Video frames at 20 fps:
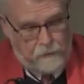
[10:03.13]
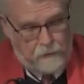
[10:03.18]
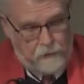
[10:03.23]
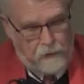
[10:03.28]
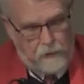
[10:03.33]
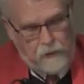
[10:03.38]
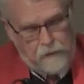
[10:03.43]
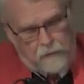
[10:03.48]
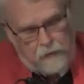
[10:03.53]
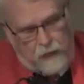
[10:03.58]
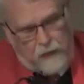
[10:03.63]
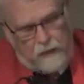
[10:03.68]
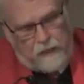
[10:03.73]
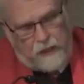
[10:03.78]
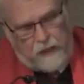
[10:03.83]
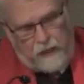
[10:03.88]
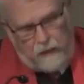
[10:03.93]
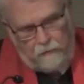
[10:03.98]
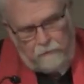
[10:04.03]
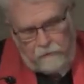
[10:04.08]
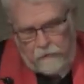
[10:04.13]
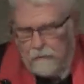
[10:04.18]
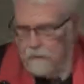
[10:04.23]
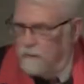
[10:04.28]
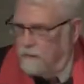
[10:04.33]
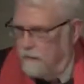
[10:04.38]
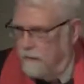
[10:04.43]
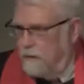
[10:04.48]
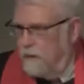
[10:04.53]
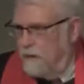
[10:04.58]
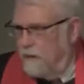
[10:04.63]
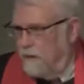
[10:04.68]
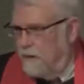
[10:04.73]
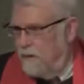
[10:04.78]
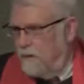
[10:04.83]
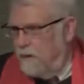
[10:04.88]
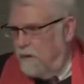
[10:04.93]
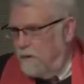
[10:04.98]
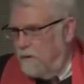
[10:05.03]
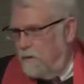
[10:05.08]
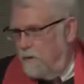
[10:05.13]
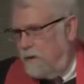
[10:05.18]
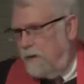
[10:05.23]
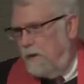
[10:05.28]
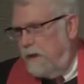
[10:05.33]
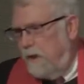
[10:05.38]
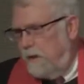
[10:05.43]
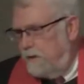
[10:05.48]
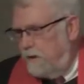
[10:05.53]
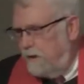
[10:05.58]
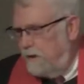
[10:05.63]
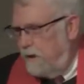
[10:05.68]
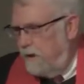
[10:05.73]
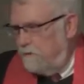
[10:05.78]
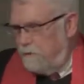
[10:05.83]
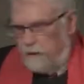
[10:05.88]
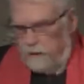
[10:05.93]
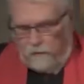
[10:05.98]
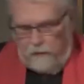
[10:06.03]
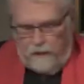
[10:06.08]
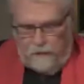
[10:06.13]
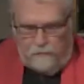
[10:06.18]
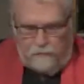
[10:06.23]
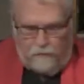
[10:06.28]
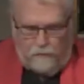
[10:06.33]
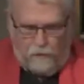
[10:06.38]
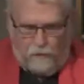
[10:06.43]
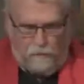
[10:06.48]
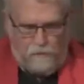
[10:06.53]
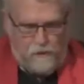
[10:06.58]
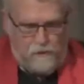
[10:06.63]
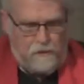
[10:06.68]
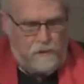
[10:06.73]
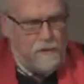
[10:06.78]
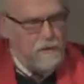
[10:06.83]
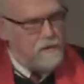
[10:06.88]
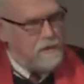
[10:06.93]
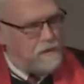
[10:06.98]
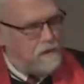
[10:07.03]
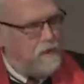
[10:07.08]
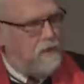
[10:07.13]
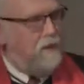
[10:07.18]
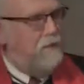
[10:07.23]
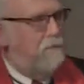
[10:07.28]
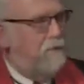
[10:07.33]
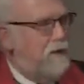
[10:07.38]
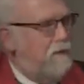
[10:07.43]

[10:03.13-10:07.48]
Now, John Calvin was another of the great reformers and is seen by